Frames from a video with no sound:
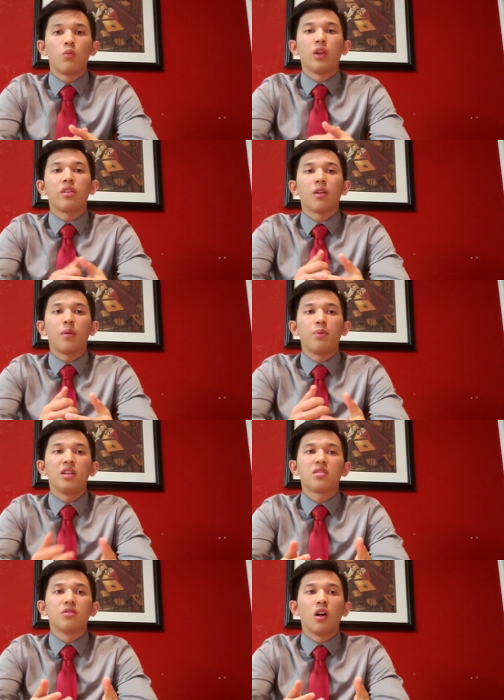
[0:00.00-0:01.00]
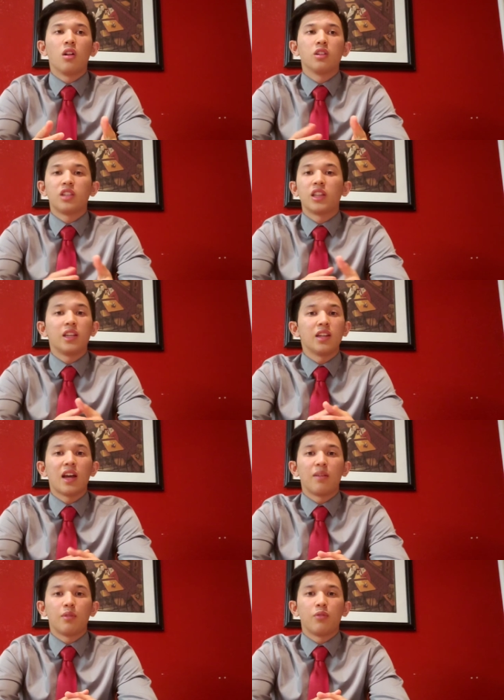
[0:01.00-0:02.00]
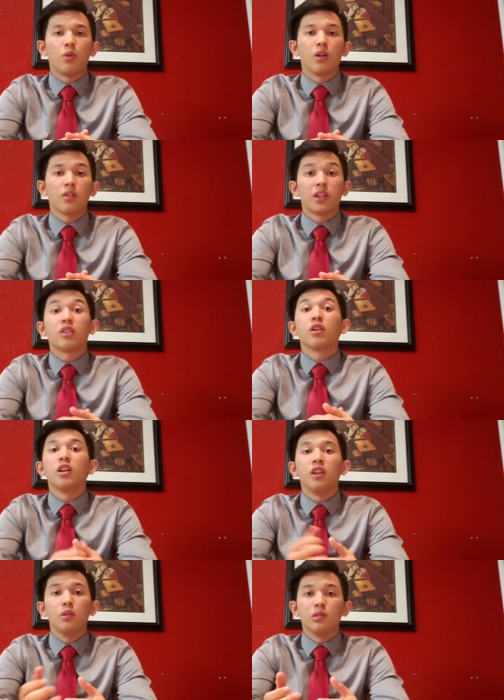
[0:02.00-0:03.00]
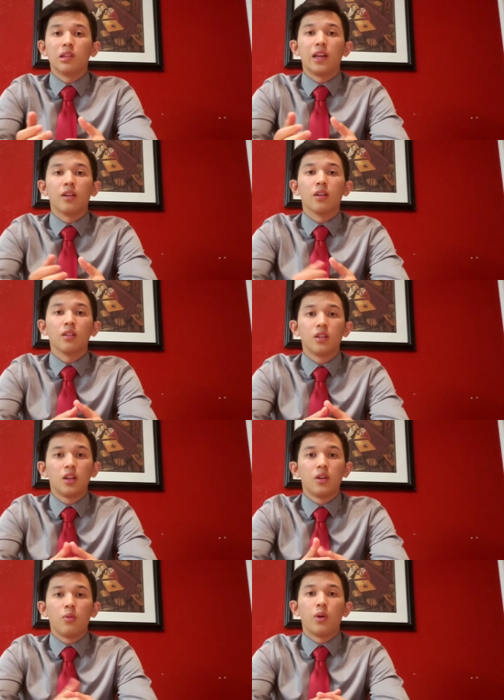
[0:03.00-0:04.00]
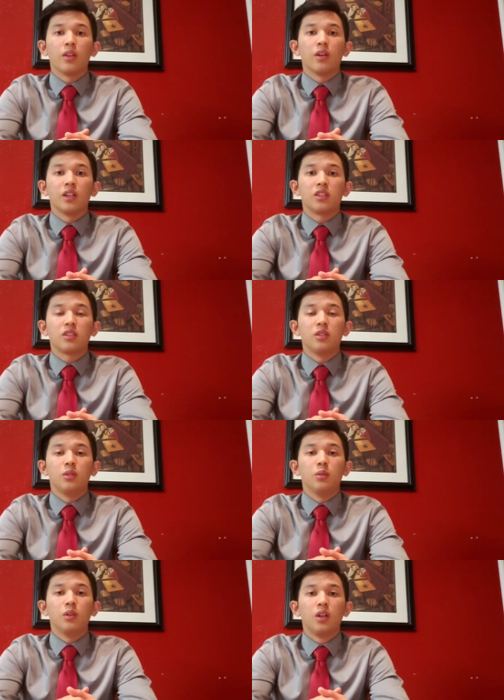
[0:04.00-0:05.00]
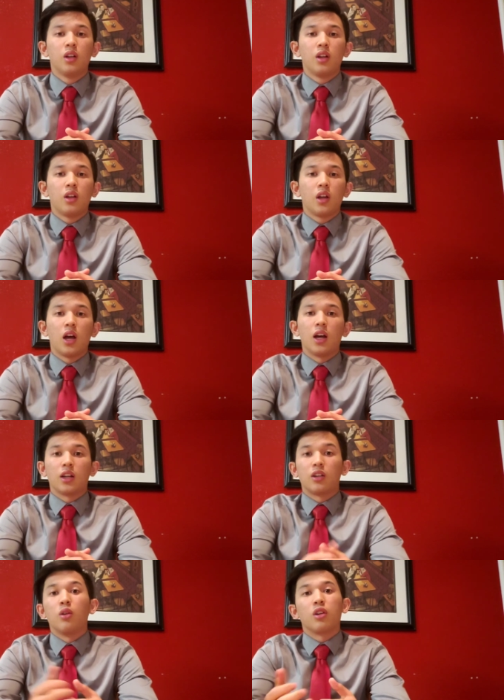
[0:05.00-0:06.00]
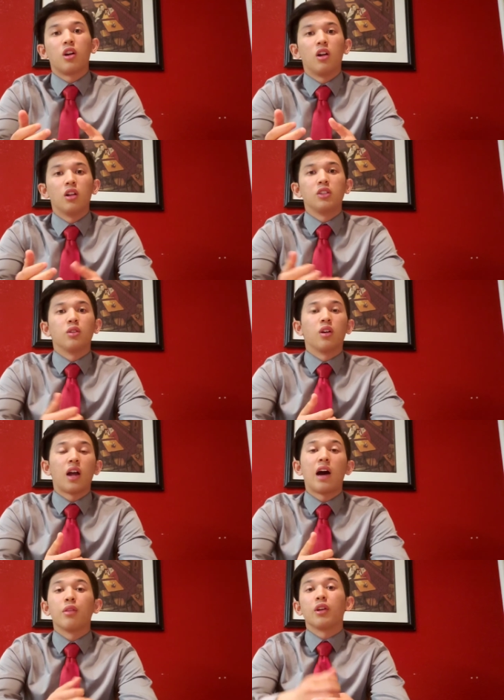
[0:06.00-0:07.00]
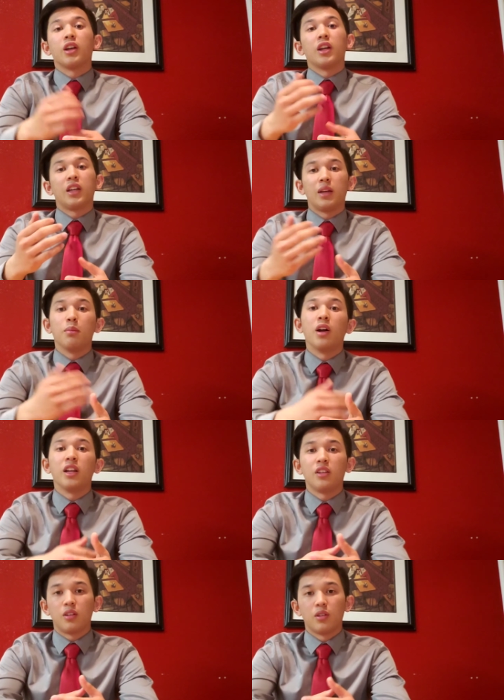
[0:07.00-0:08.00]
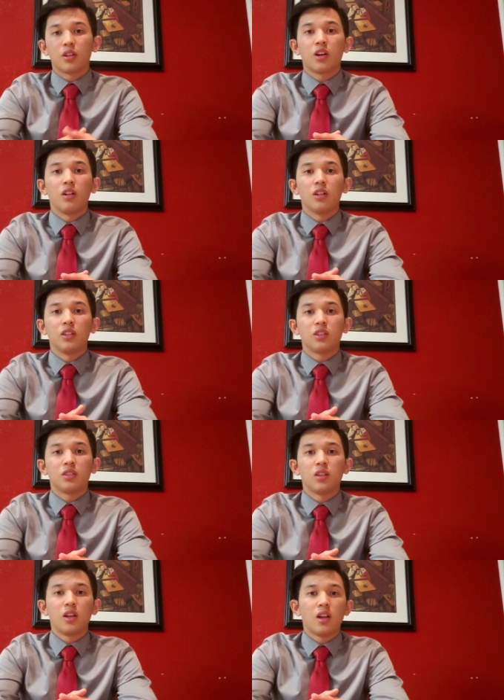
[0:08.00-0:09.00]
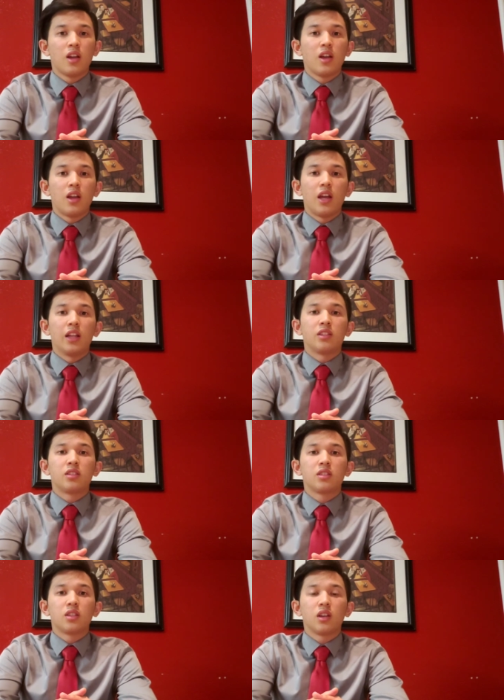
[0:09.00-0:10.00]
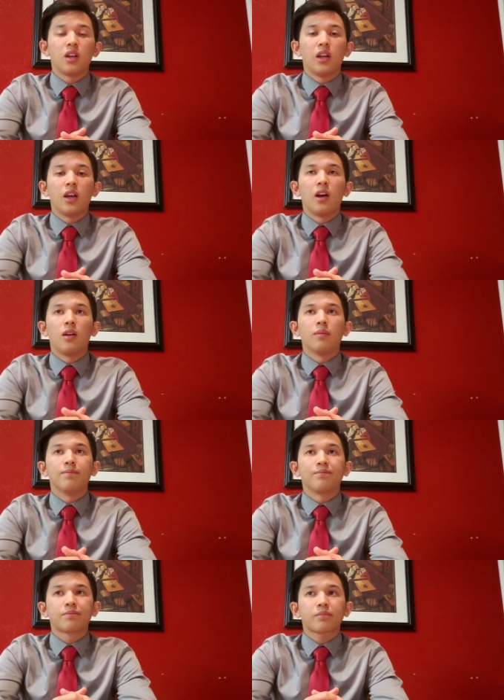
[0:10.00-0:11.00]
with a piece of knowledge that they didn't have before that they're going to use later, whether it's to go to college or how they're going to get money to go to college. It's all